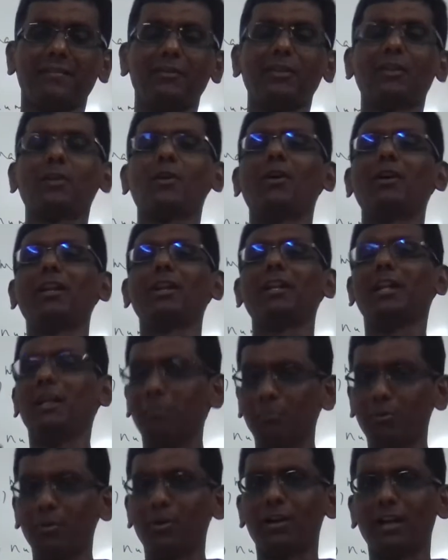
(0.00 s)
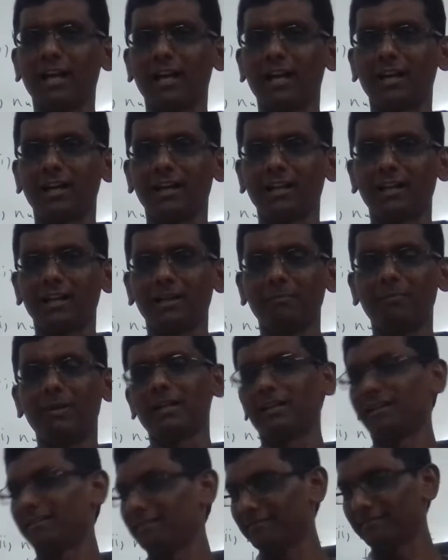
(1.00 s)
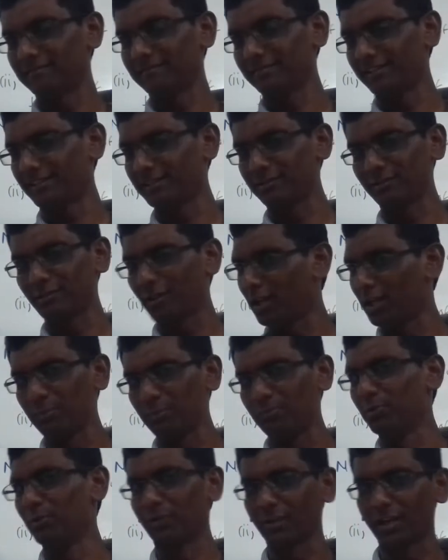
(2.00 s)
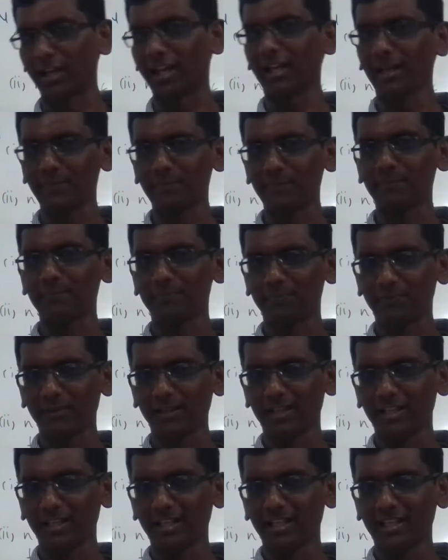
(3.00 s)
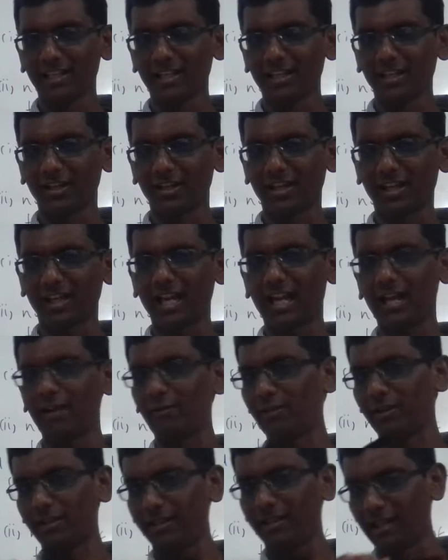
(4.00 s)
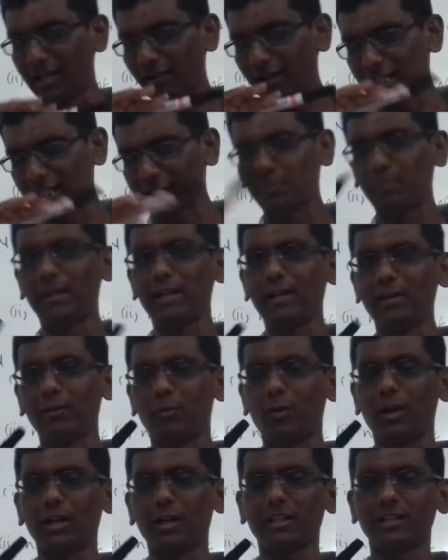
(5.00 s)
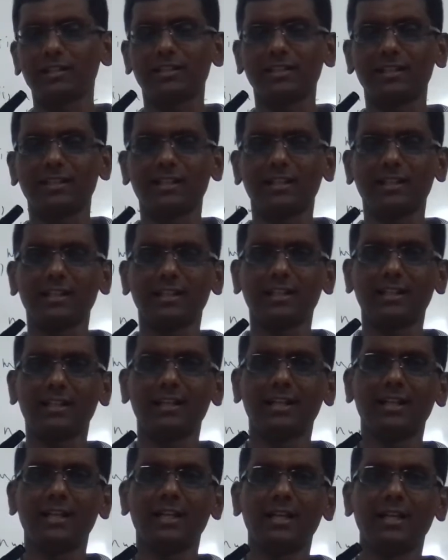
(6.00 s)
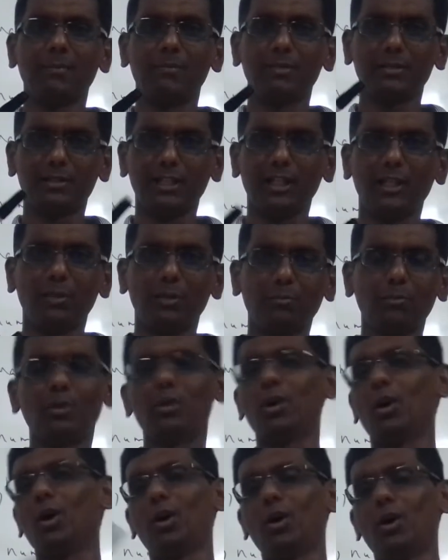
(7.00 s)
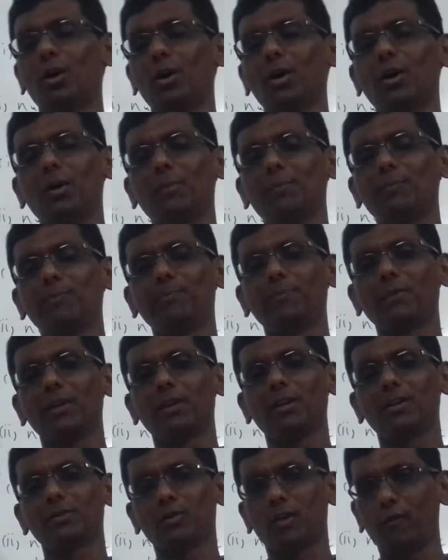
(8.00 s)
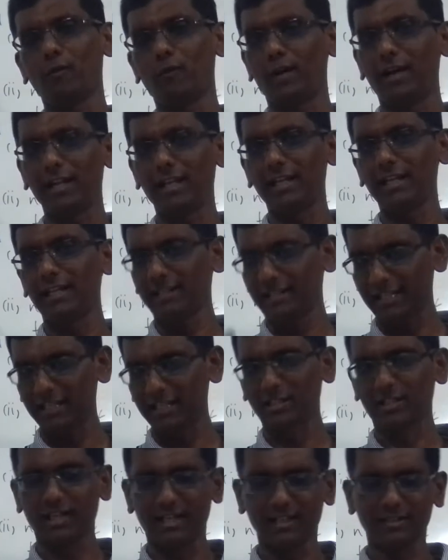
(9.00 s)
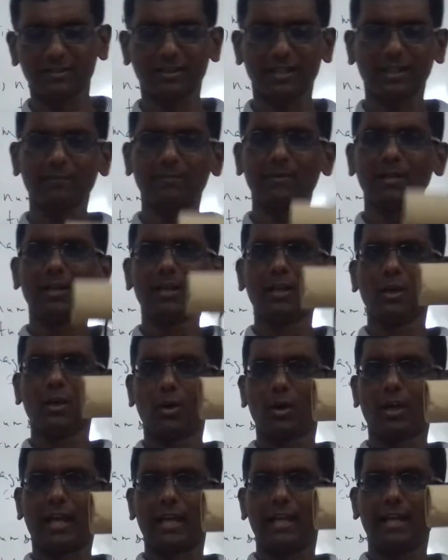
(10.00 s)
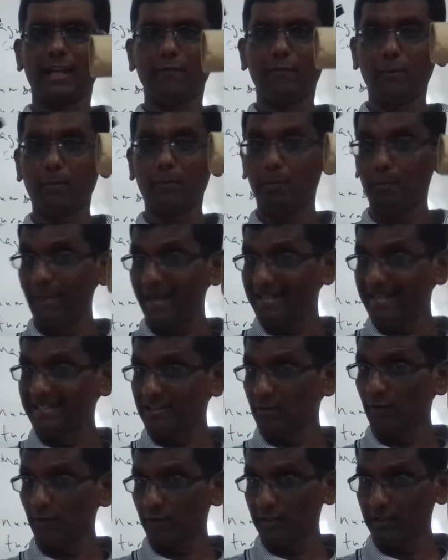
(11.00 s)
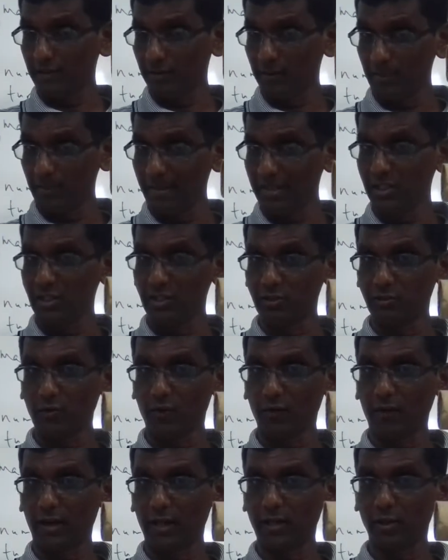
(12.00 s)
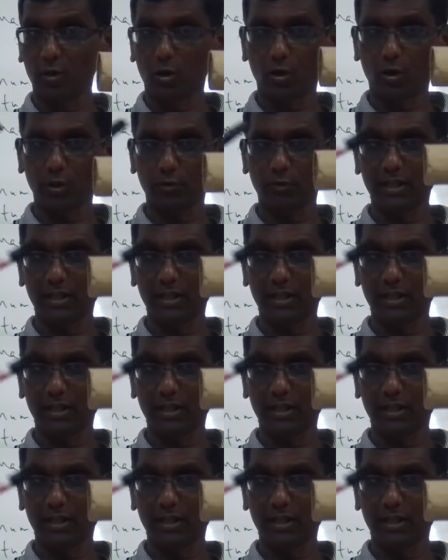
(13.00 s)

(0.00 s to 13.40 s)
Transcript: We call it lembut lah, but it's not lembut. Okay. Okay, I'll explain what is besi lembut or soft iron in next class. Okay. Okay, if you place soft, imagine soft iron core.